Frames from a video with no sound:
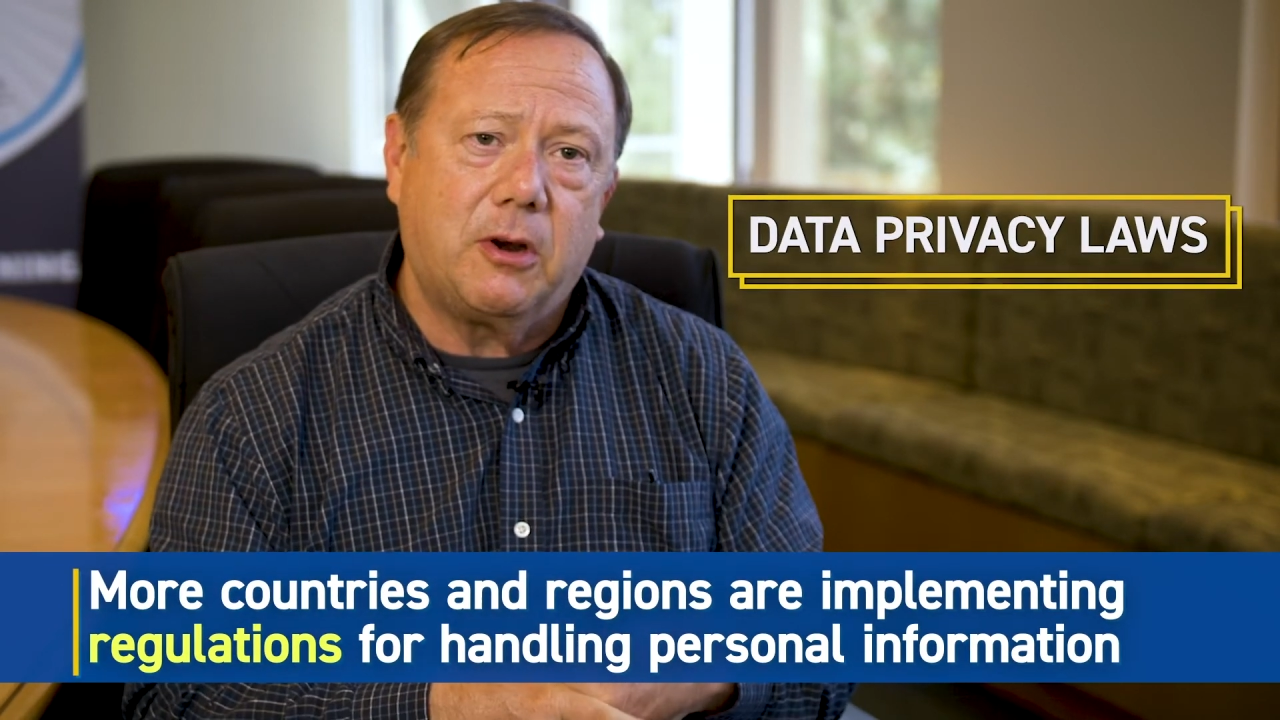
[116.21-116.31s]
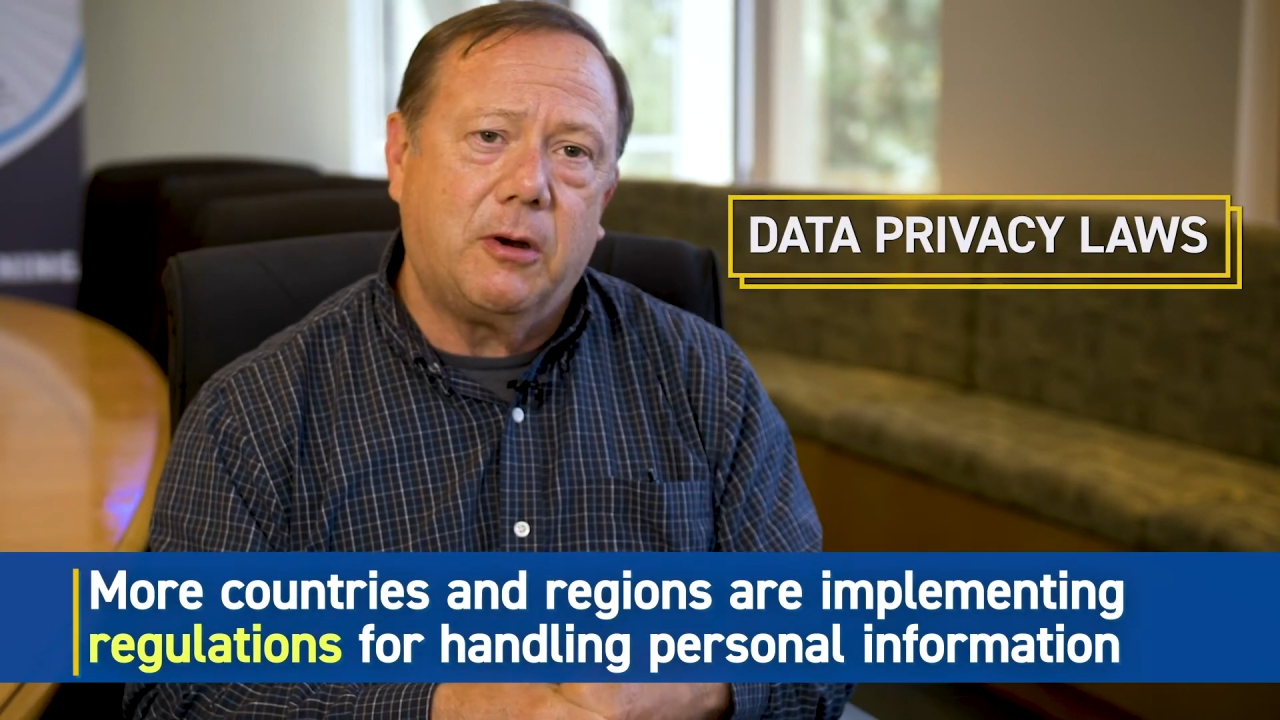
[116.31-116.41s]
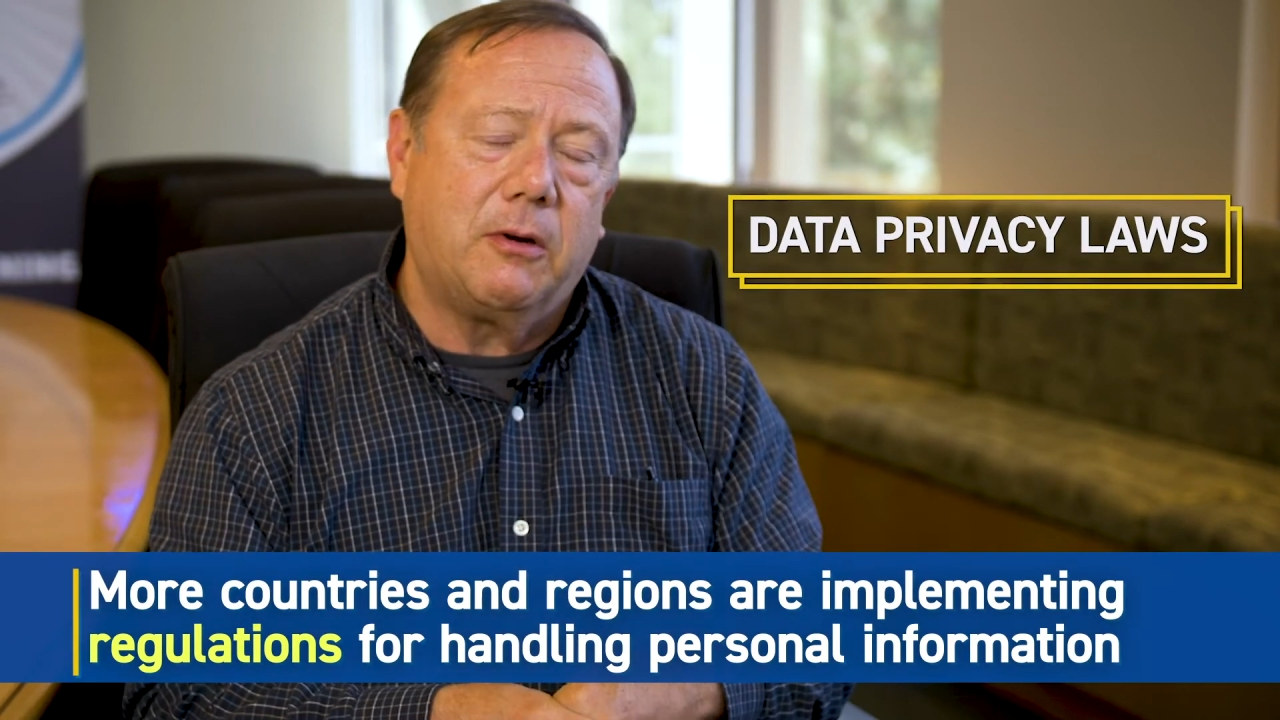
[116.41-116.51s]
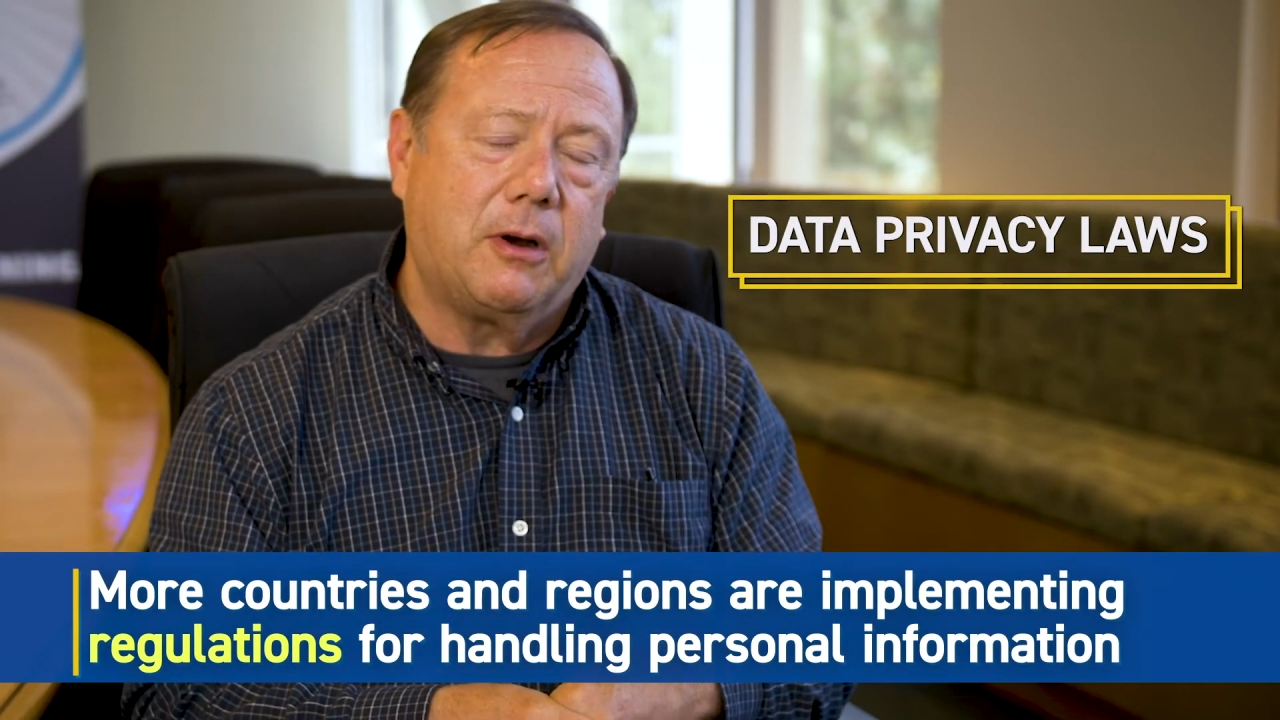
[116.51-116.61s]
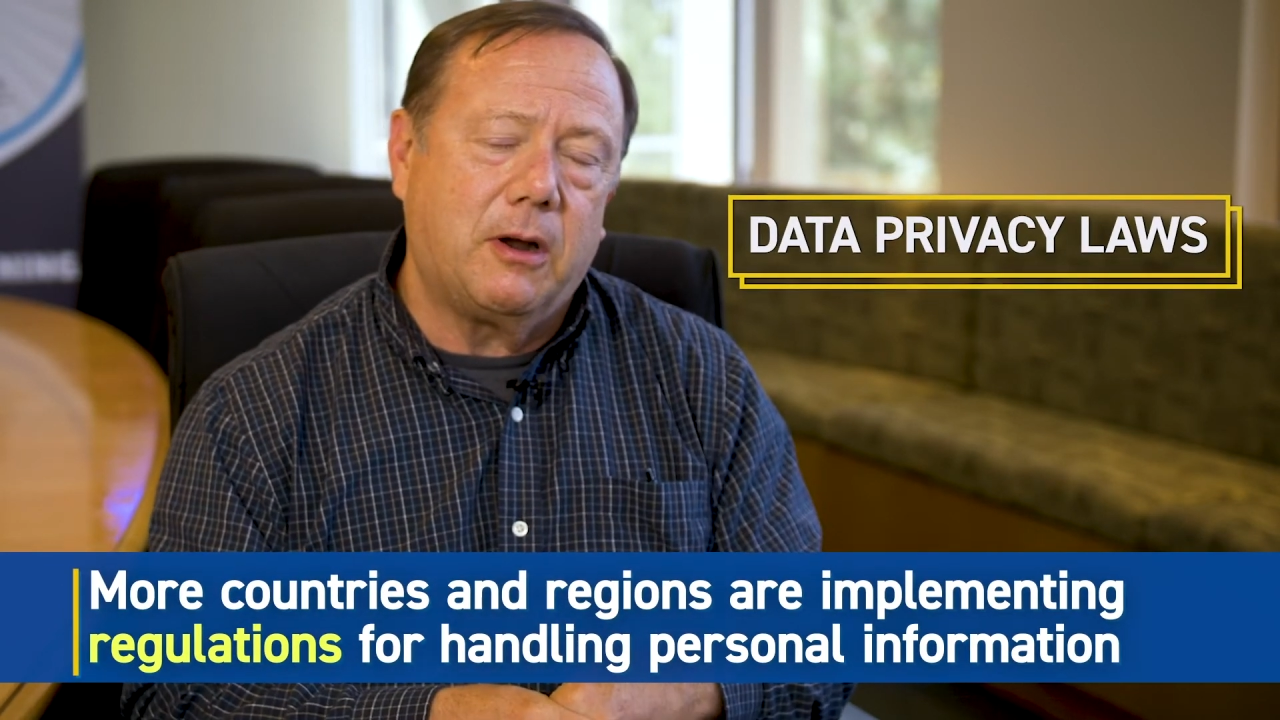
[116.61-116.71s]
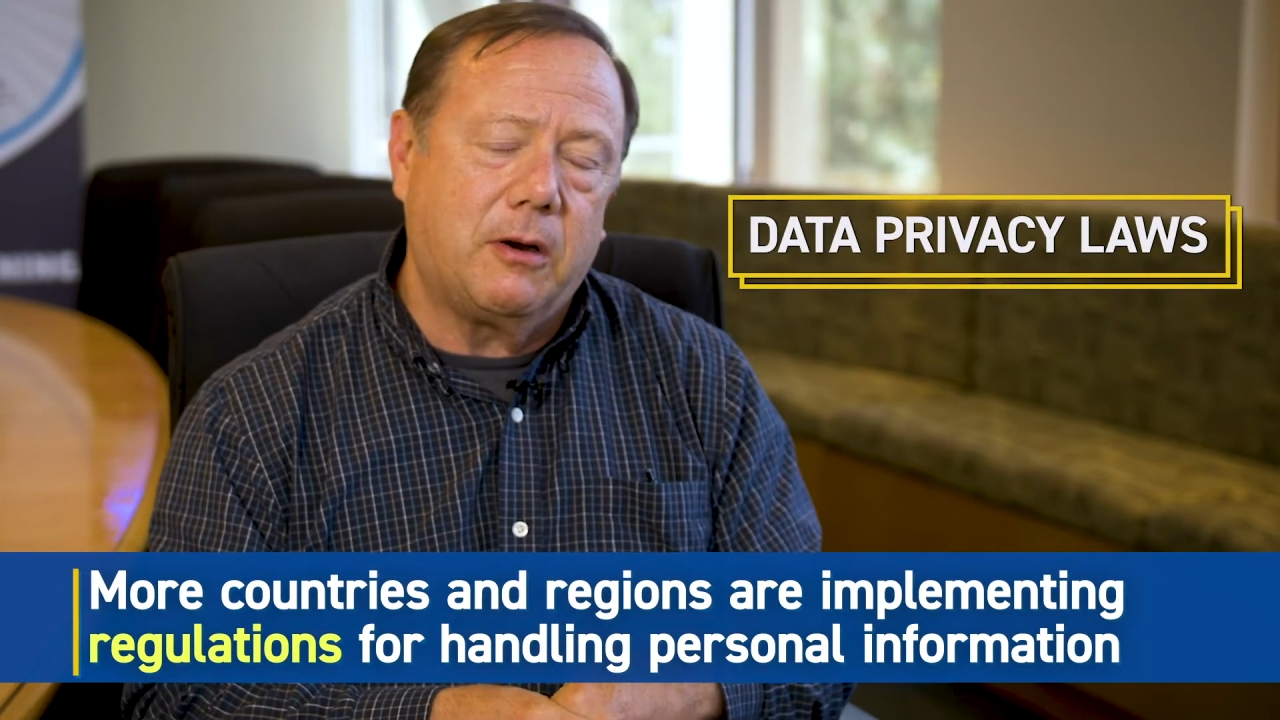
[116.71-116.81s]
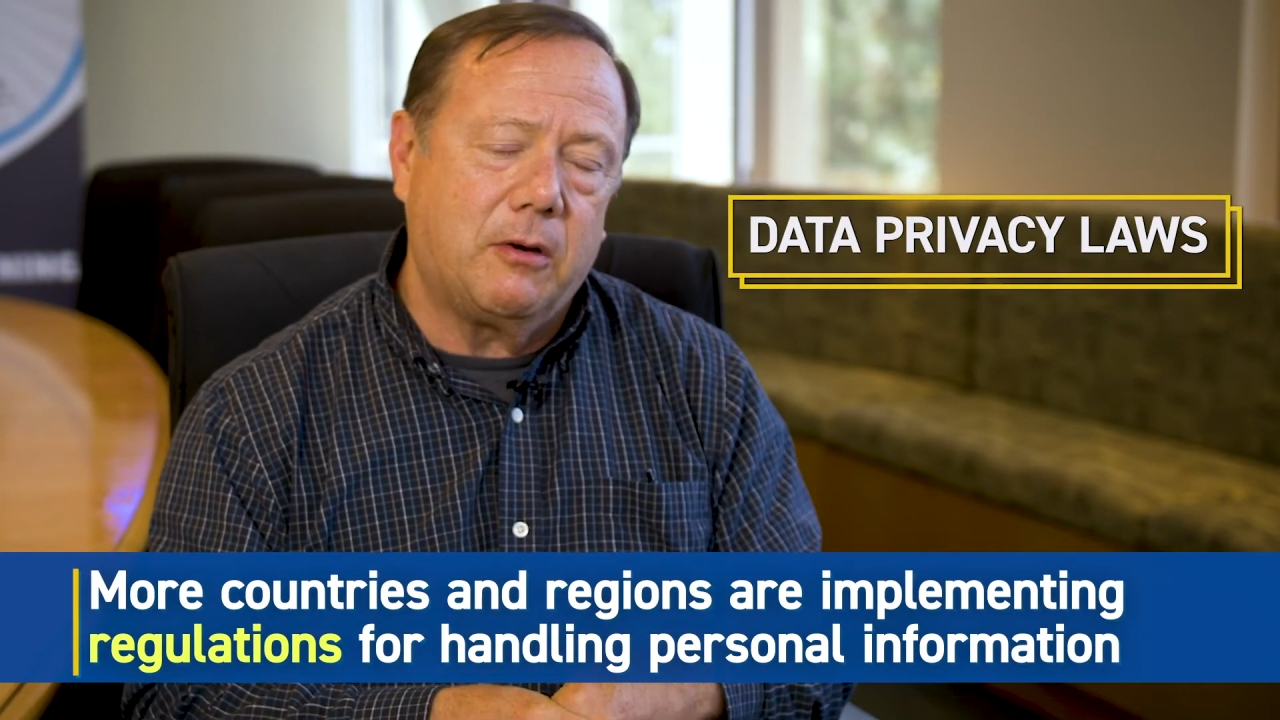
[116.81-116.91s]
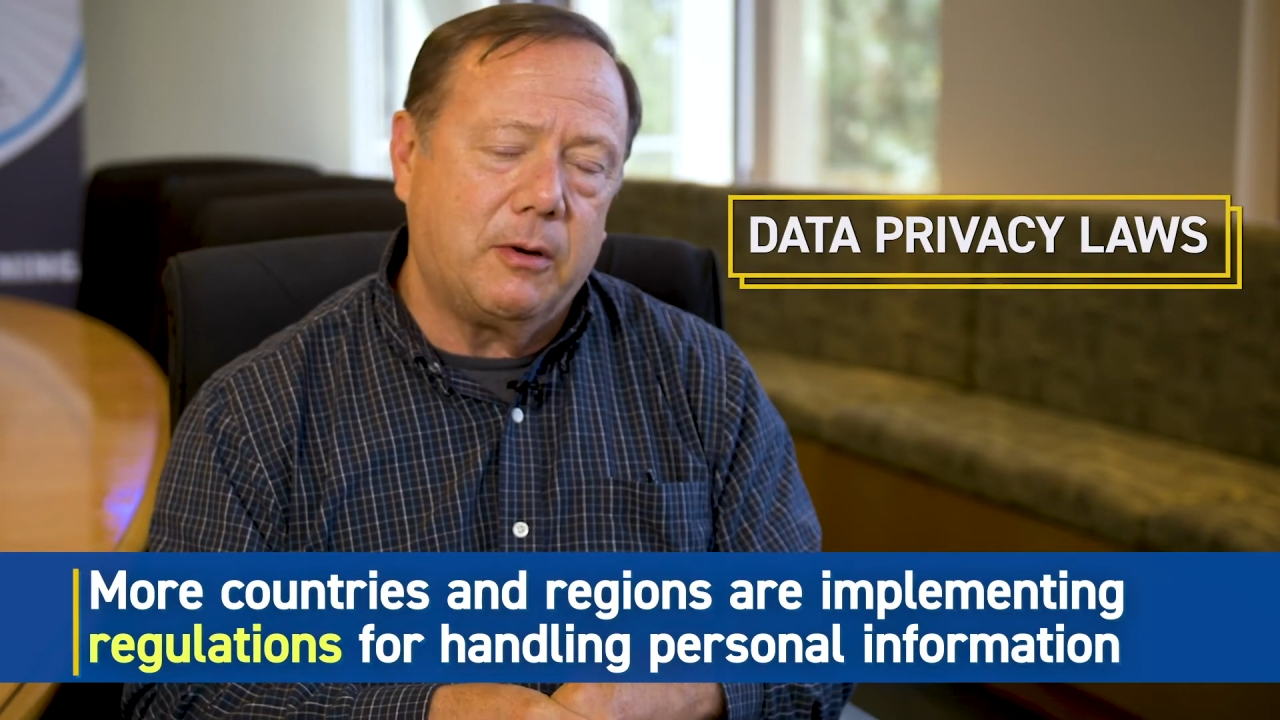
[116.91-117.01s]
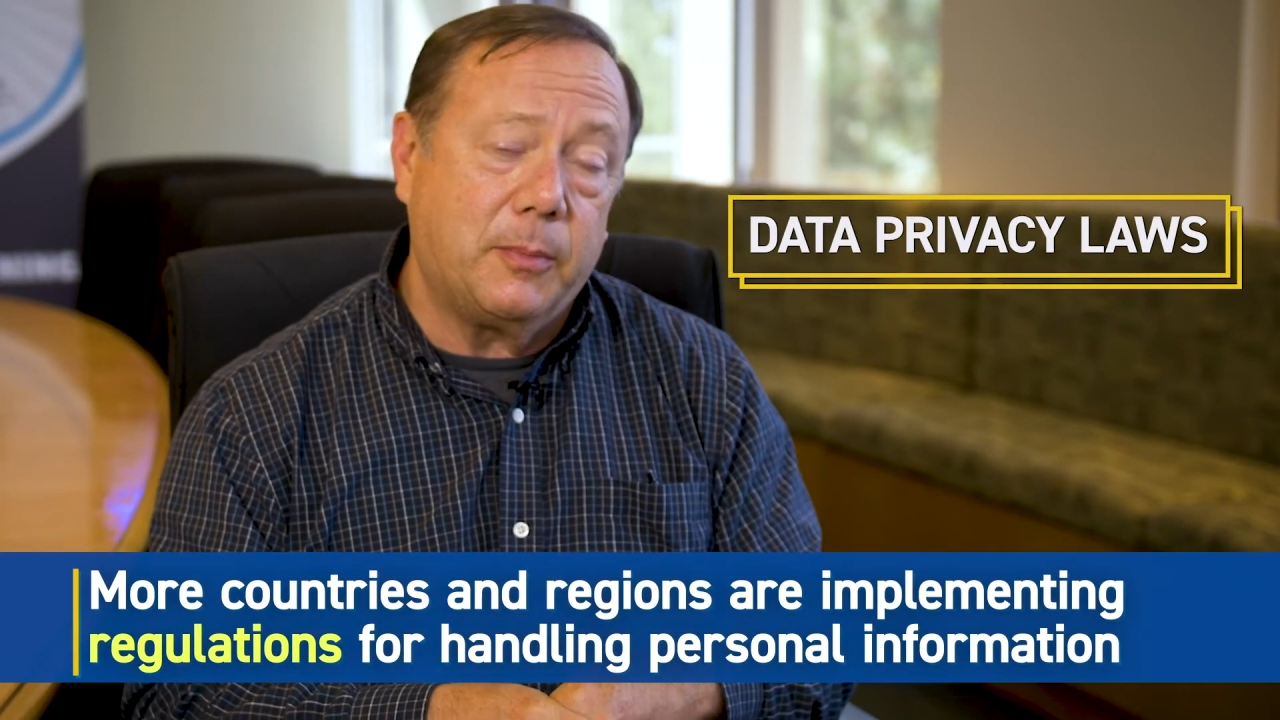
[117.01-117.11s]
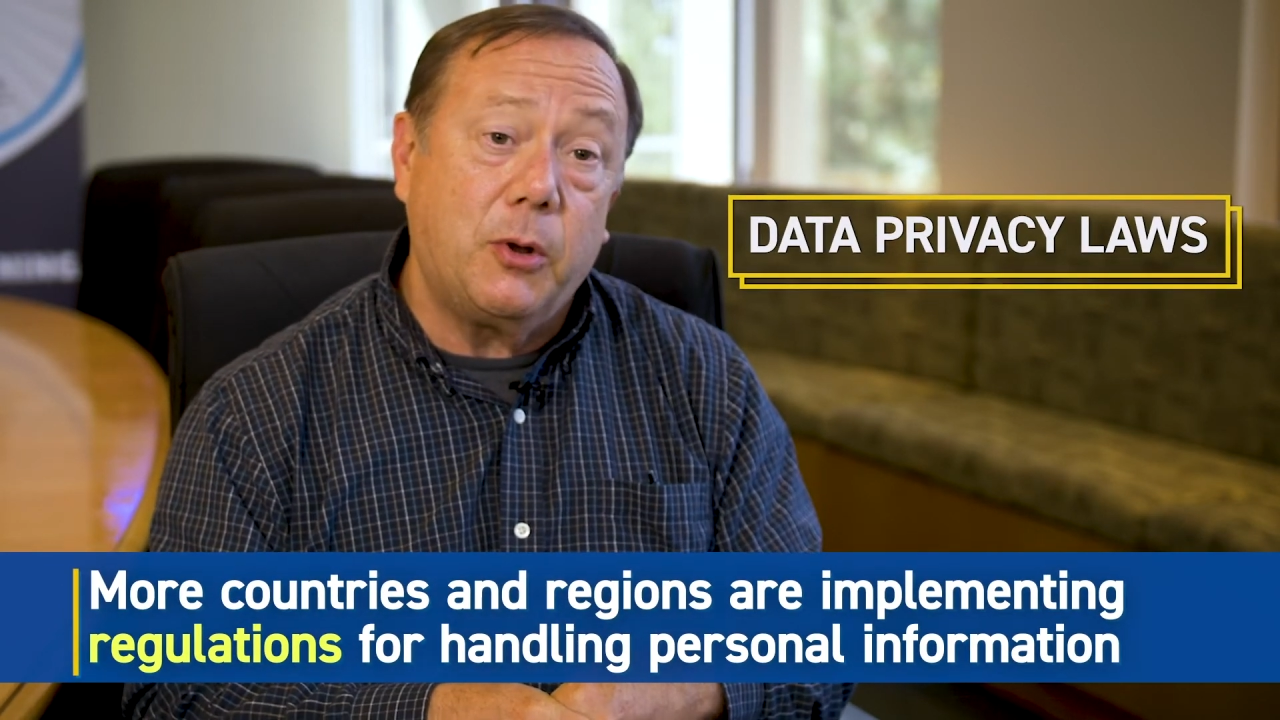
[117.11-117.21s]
are